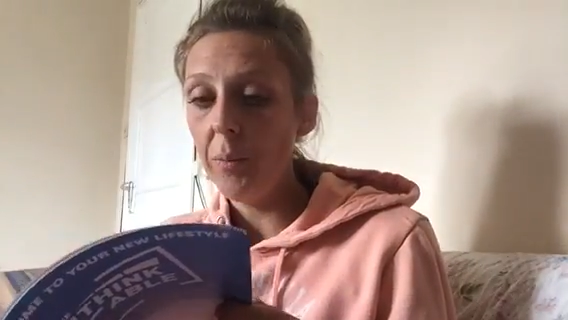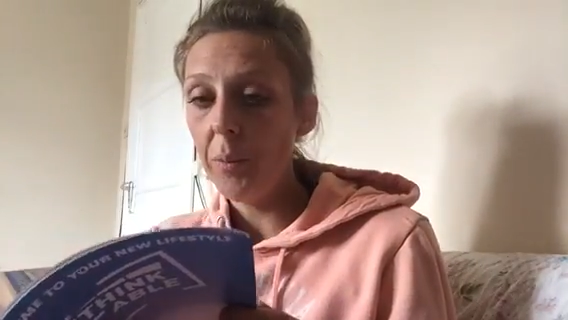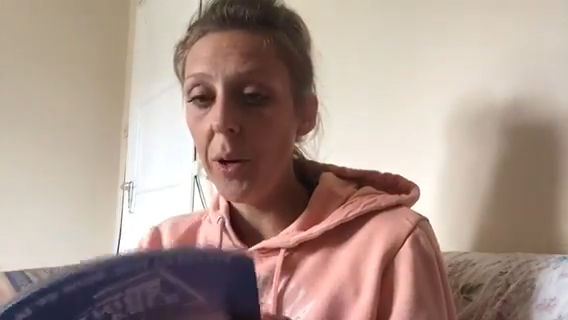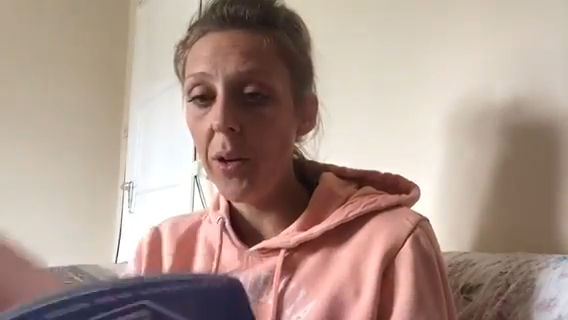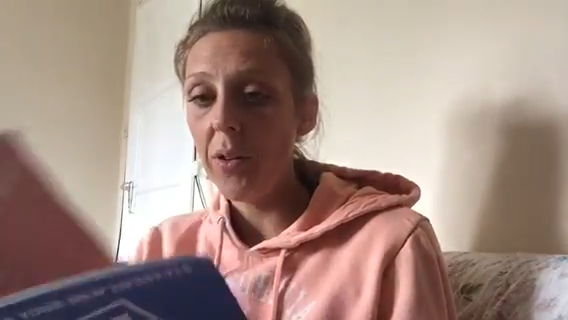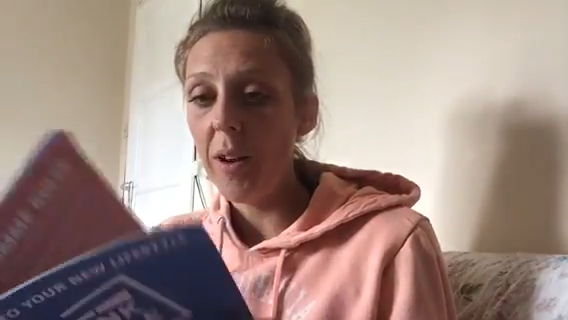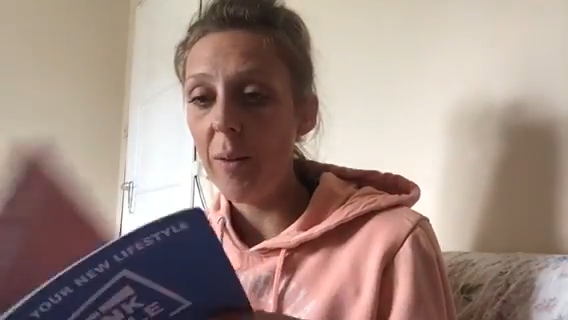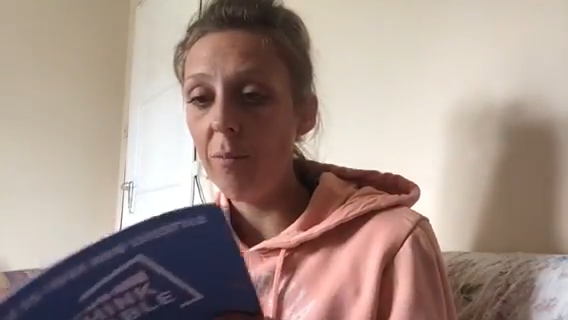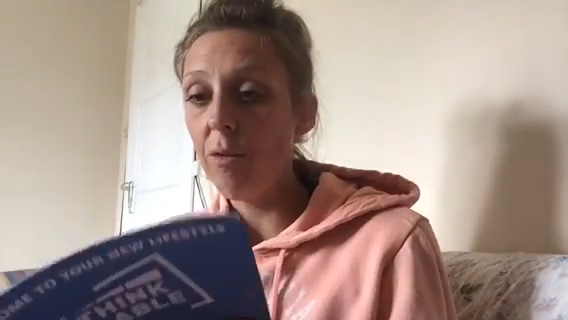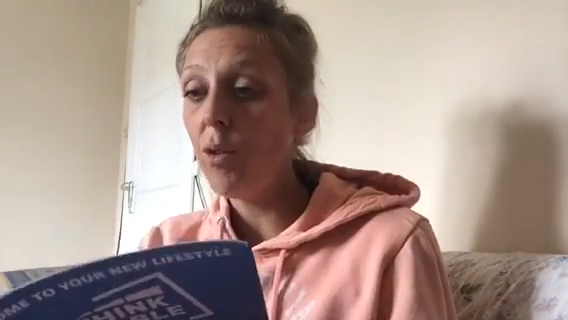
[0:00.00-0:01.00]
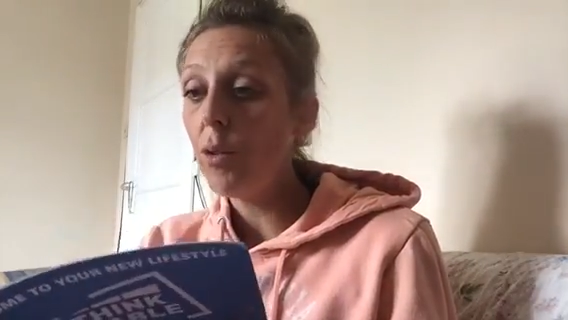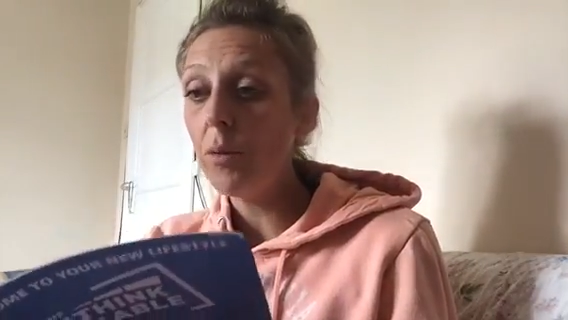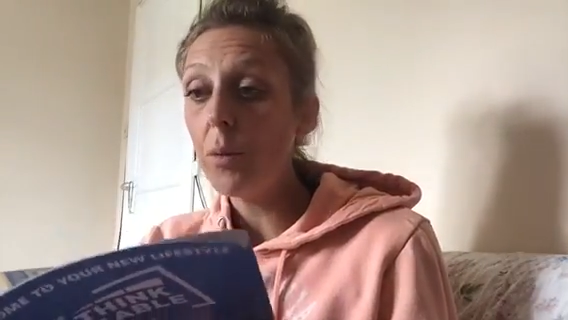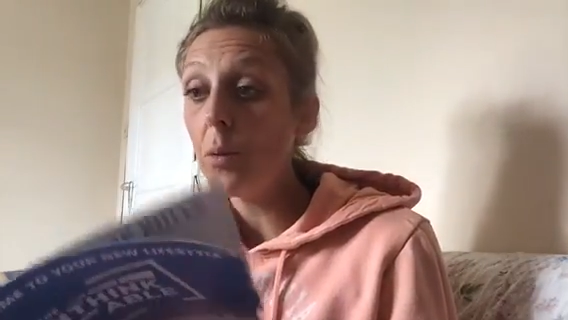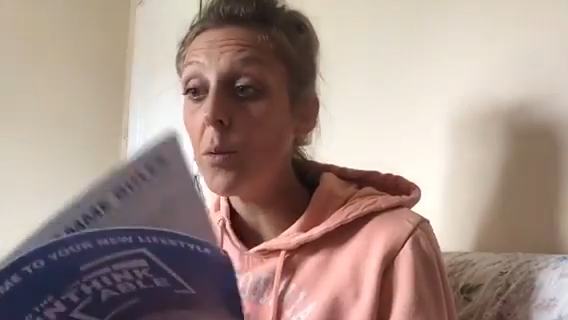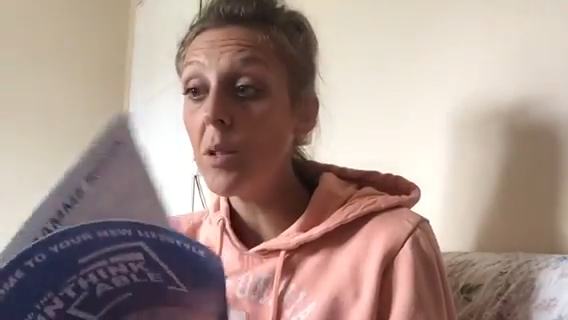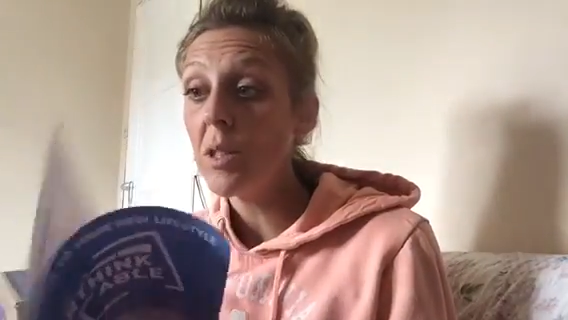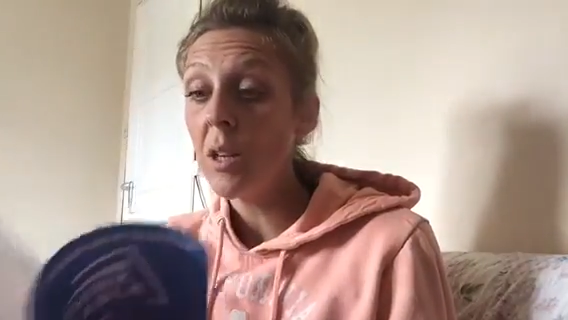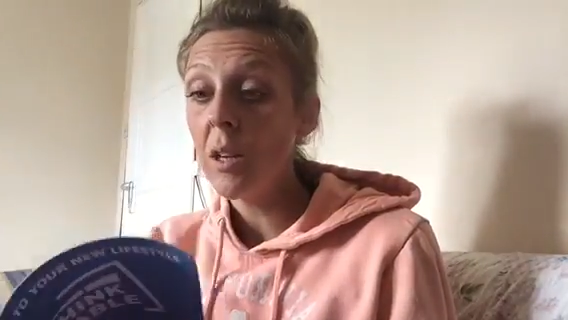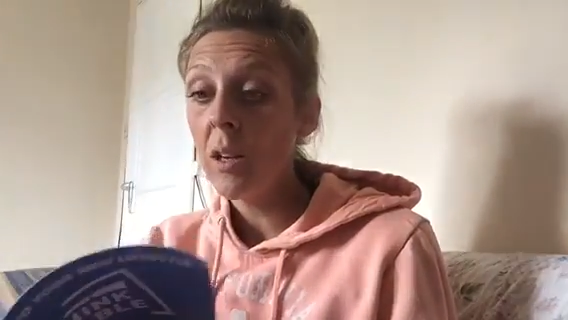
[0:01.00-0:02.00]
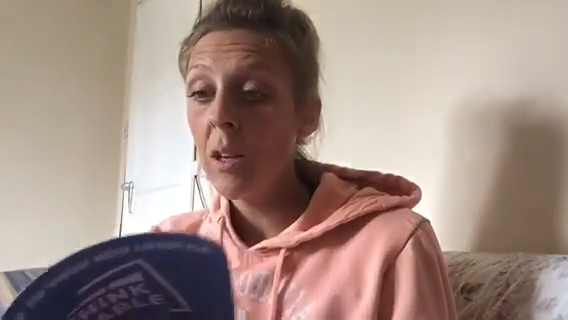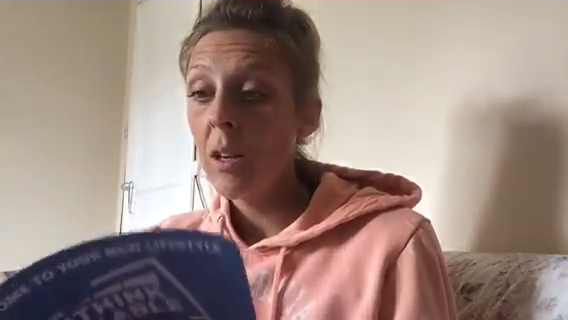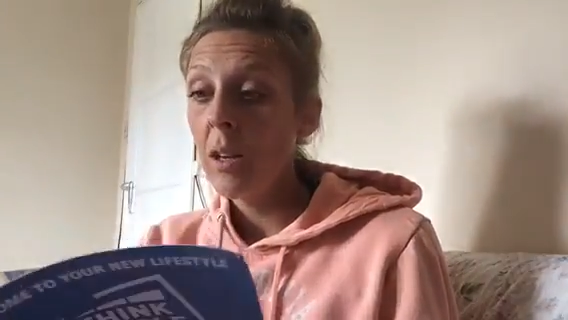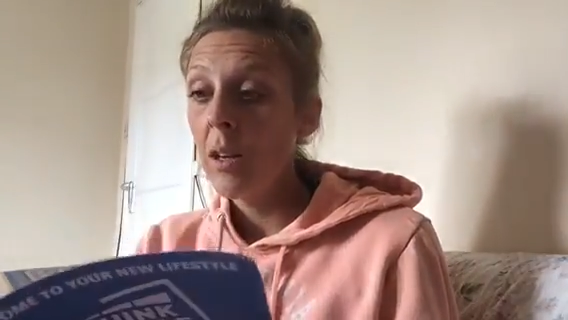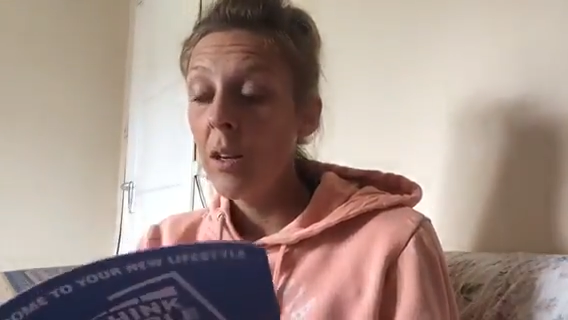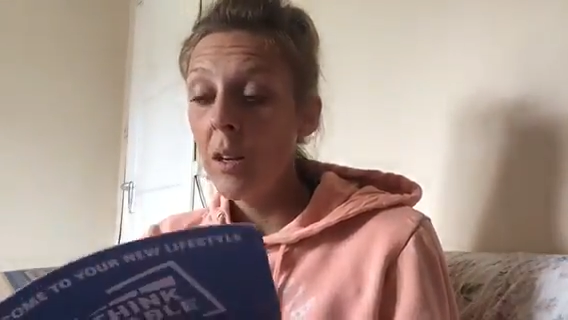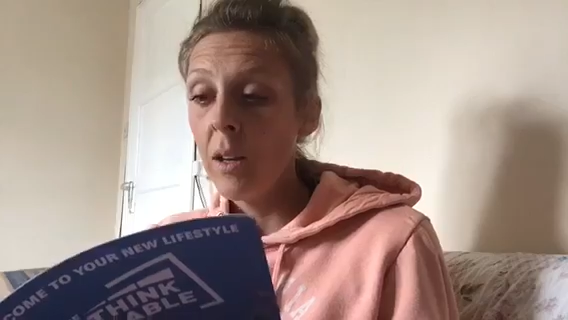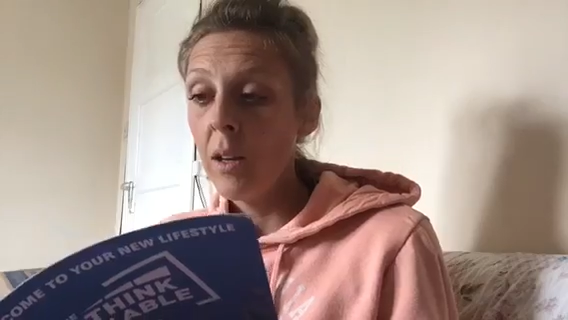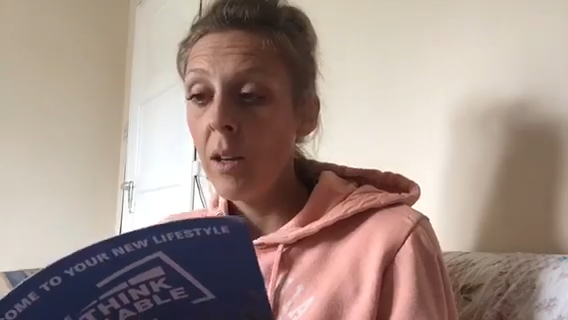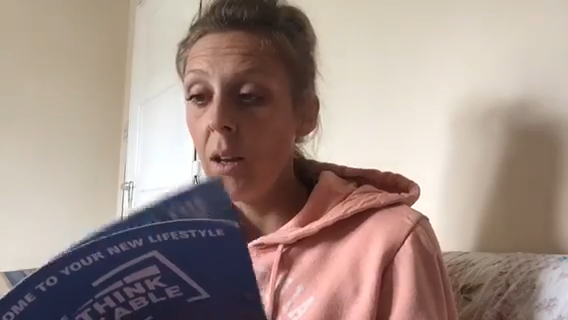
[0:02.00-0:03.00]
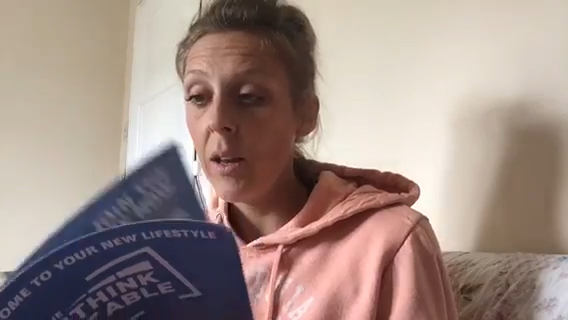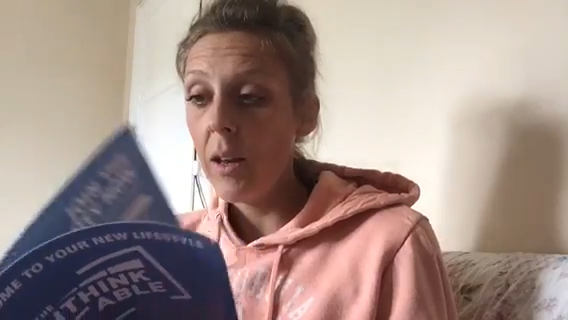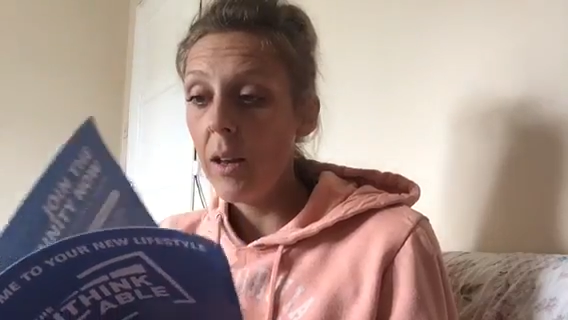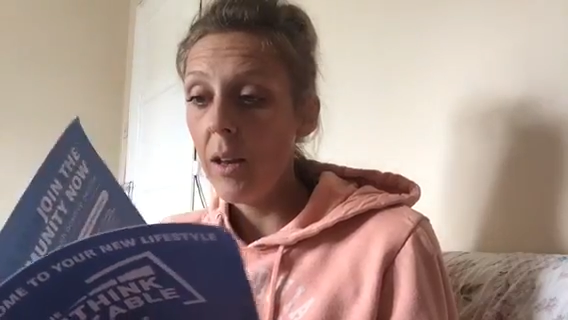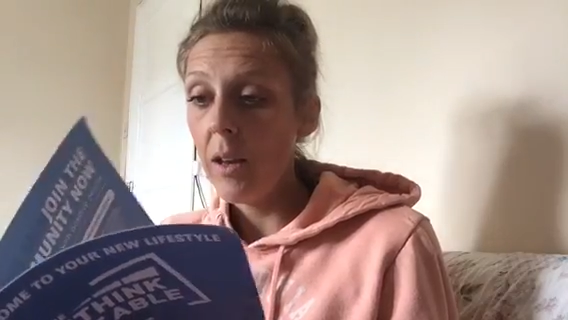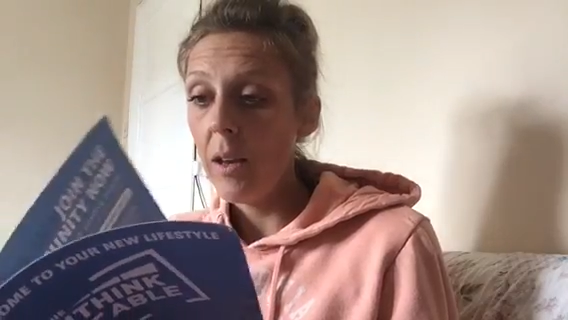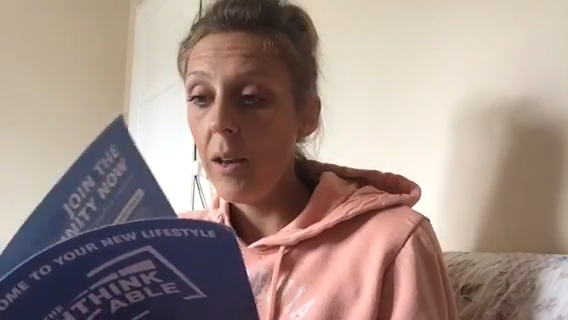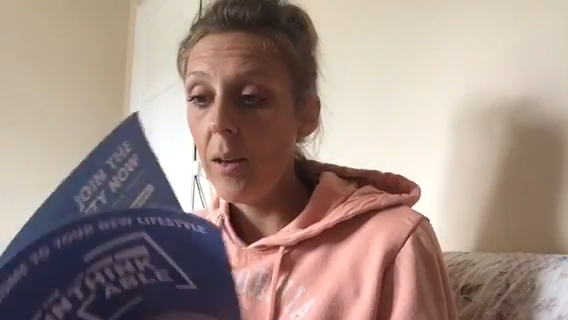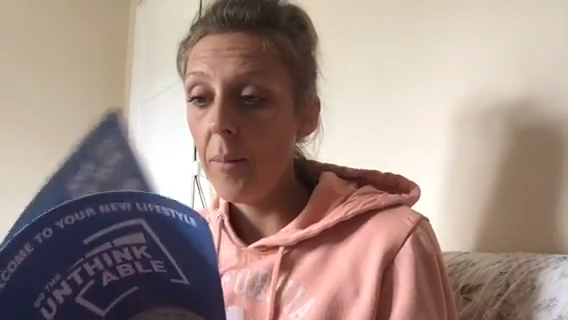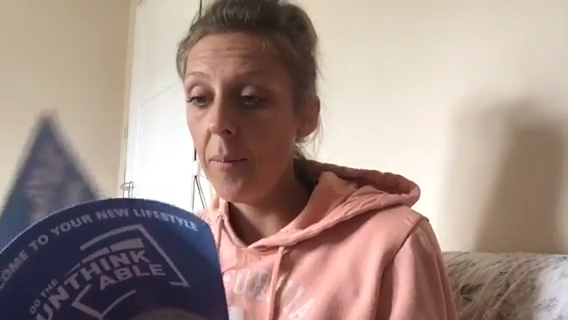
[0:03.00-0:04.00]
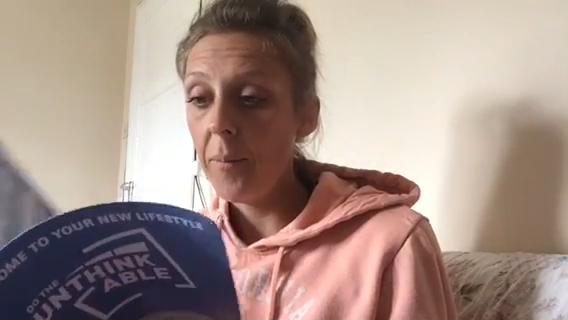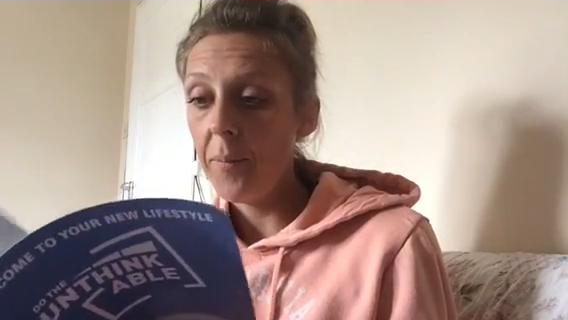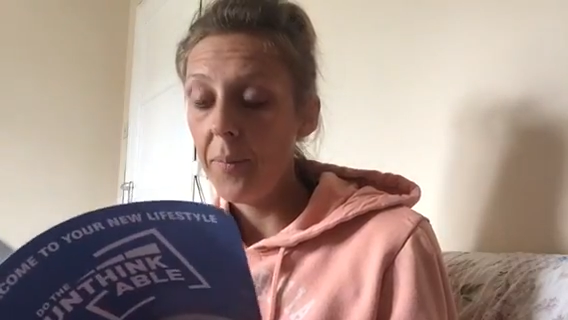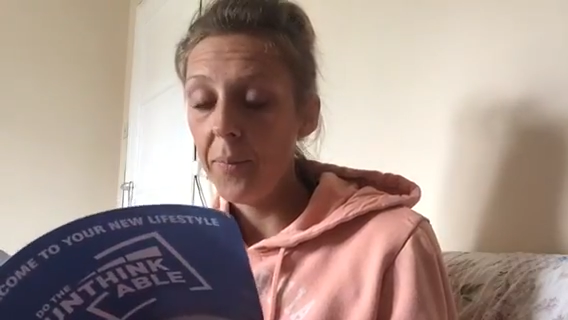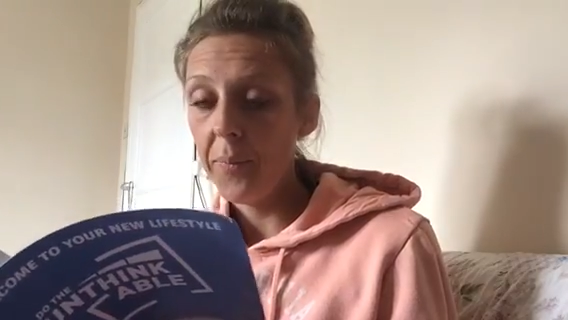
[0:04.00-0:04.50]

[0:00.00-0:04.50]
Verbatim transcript: program rules. Um,